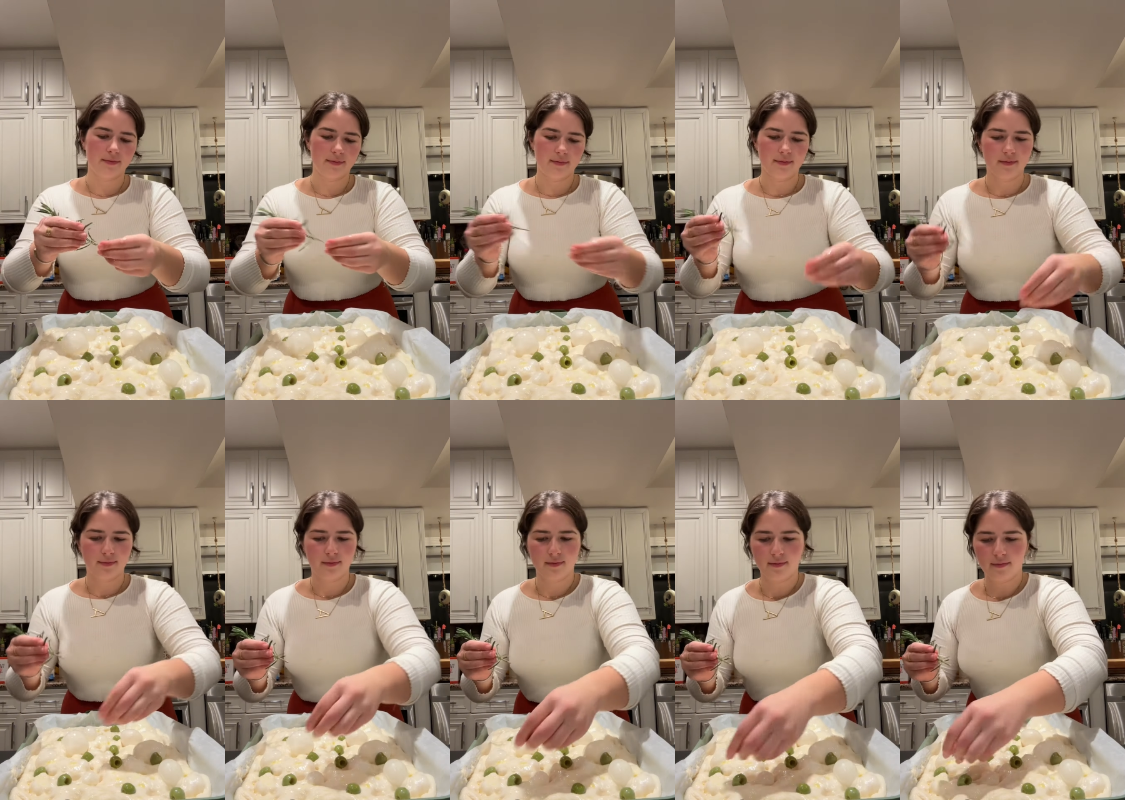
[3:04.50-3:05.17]

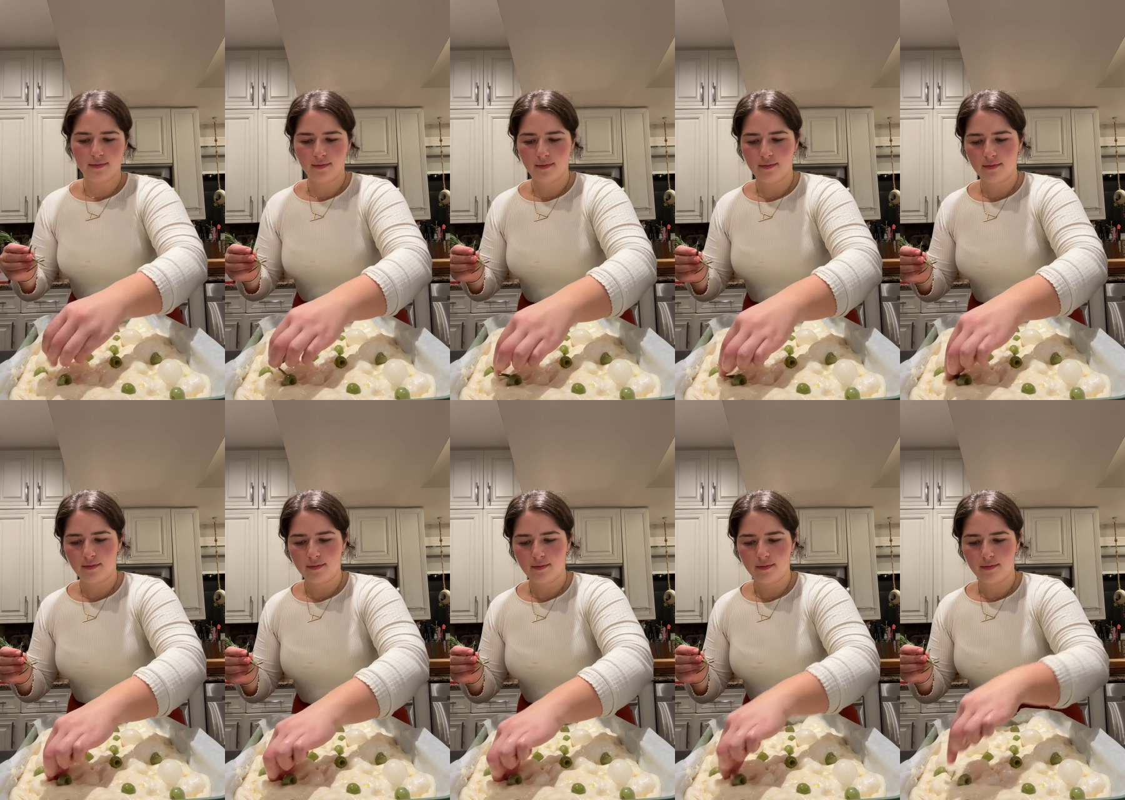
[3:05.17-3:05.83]

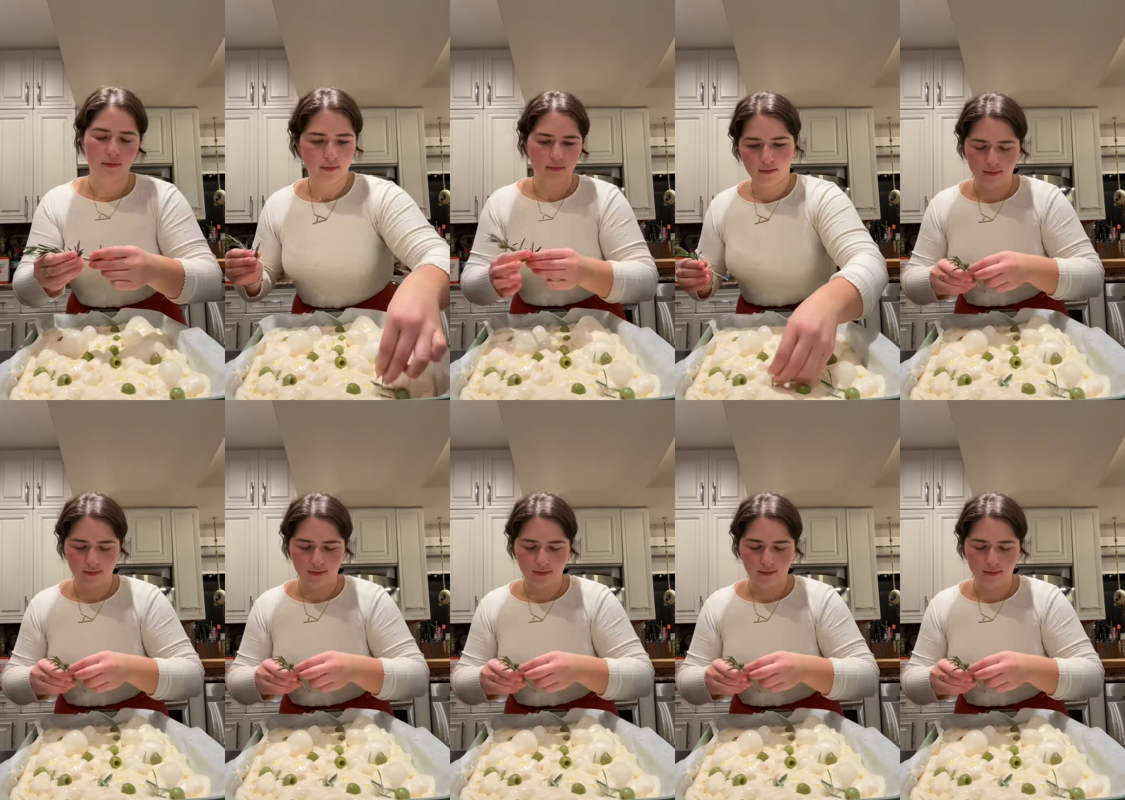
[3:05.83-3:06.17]
No one is speaking in this clip.